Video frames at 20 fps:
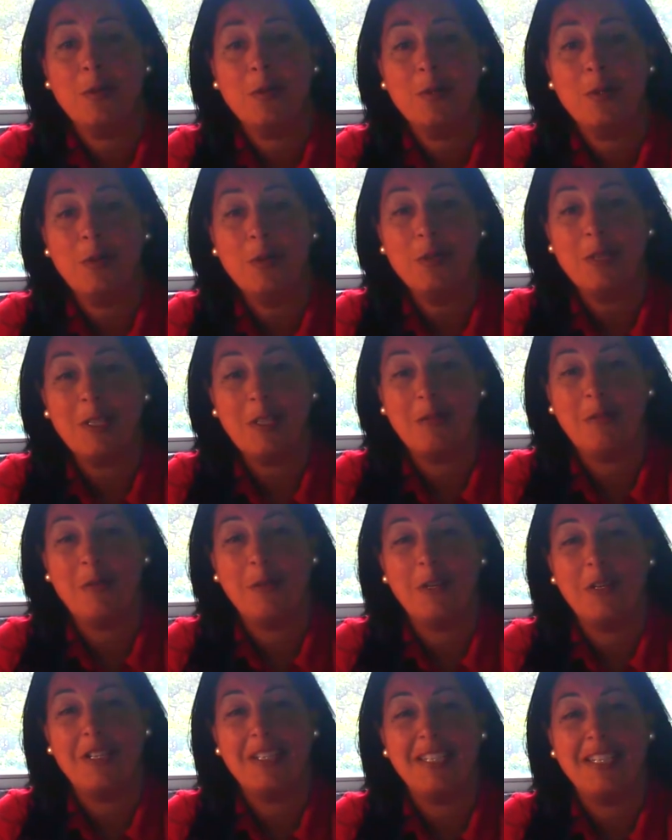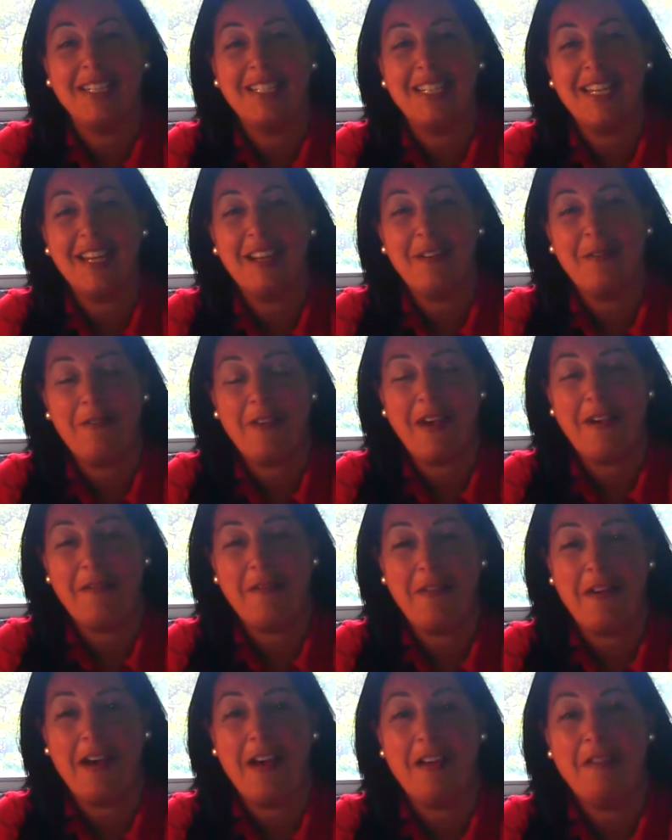264
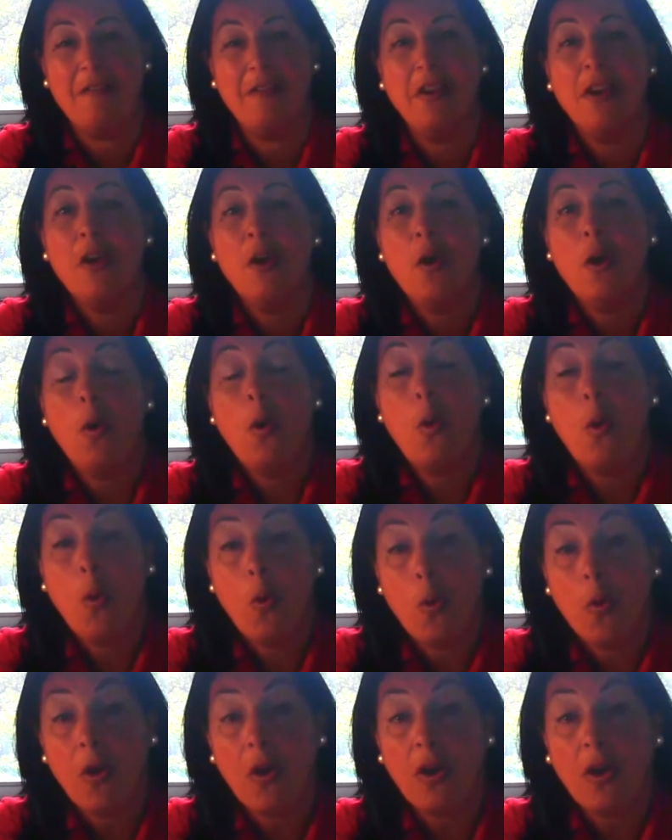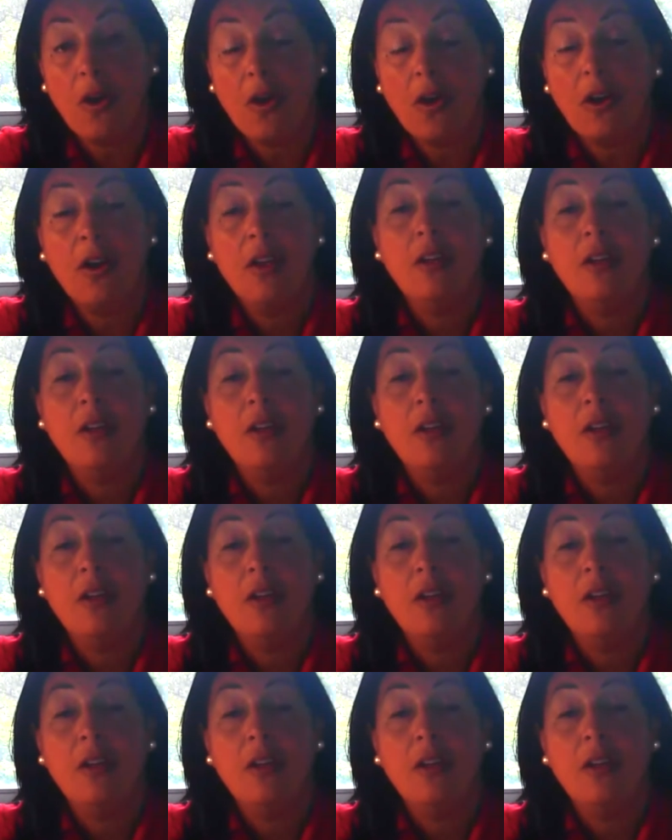6855 or